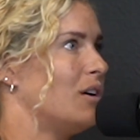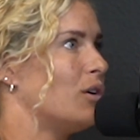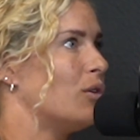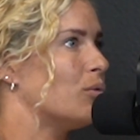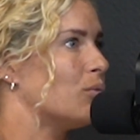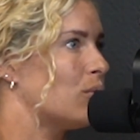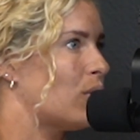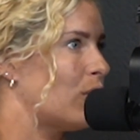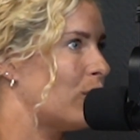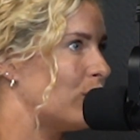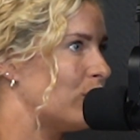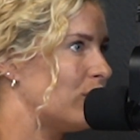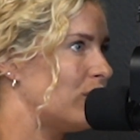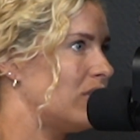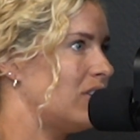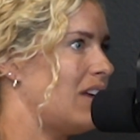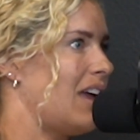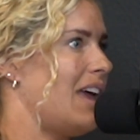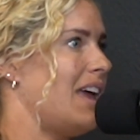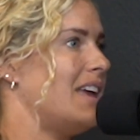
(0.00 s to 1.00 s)

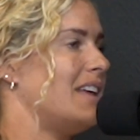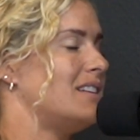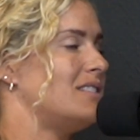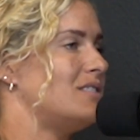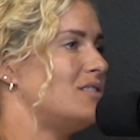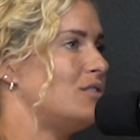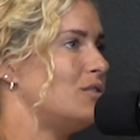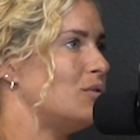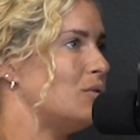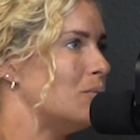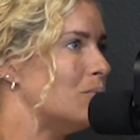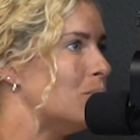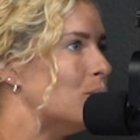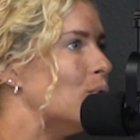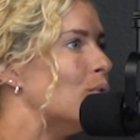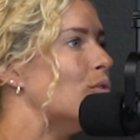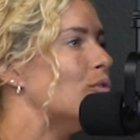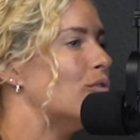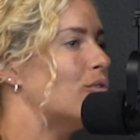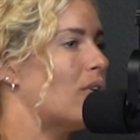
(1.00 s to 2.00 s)
growth and to
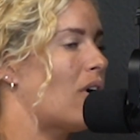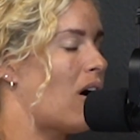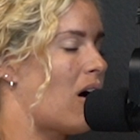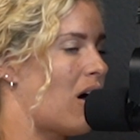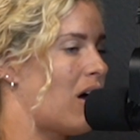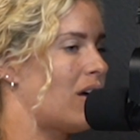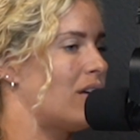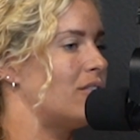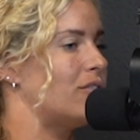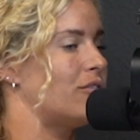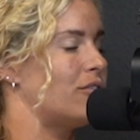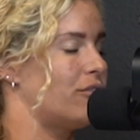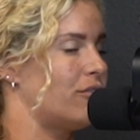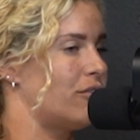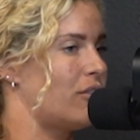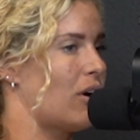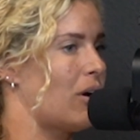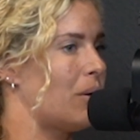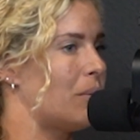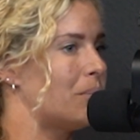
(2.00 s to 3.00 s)
move on
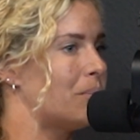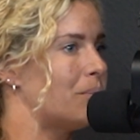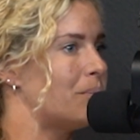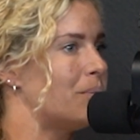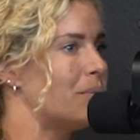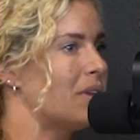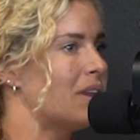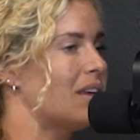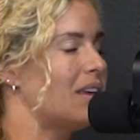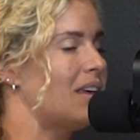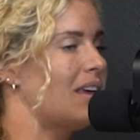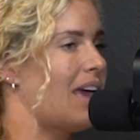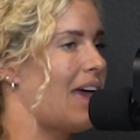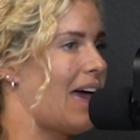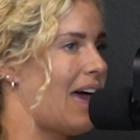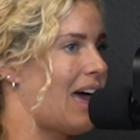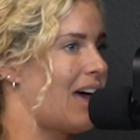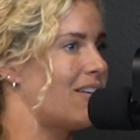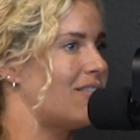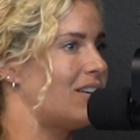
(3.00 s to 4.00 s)
from
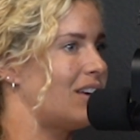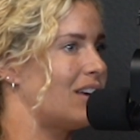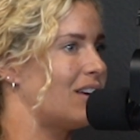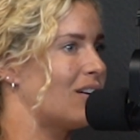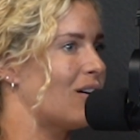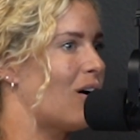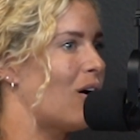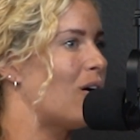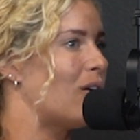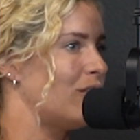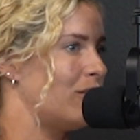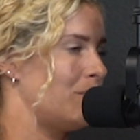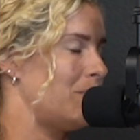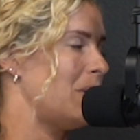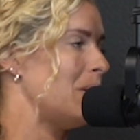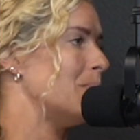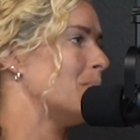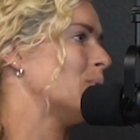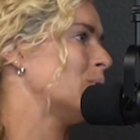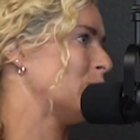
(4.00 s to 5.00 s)
having all the
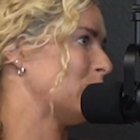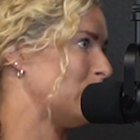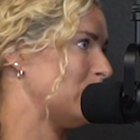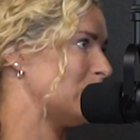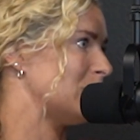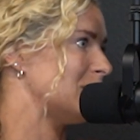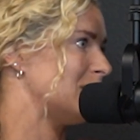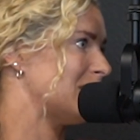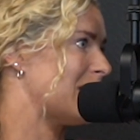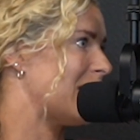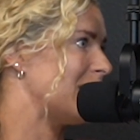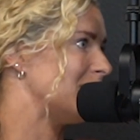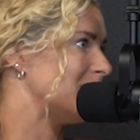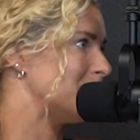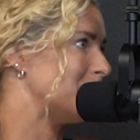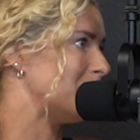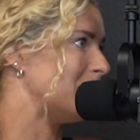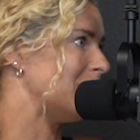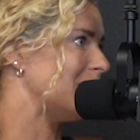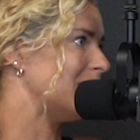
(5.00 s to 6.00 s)
people
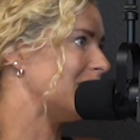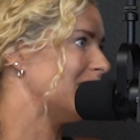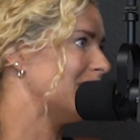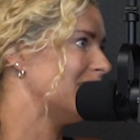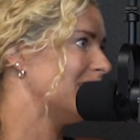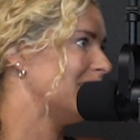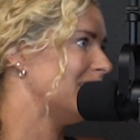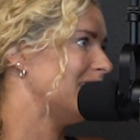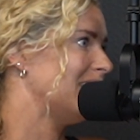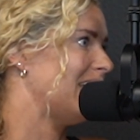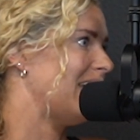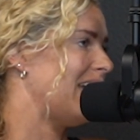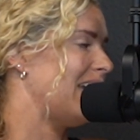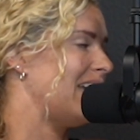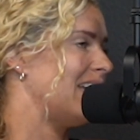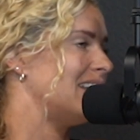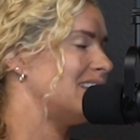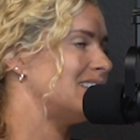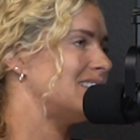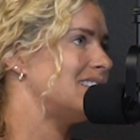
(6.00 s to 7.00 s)
criticize me.
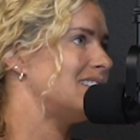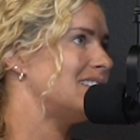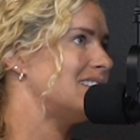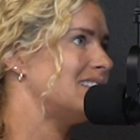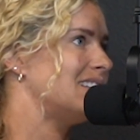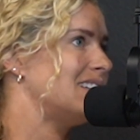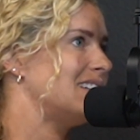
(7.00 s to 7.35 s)
And,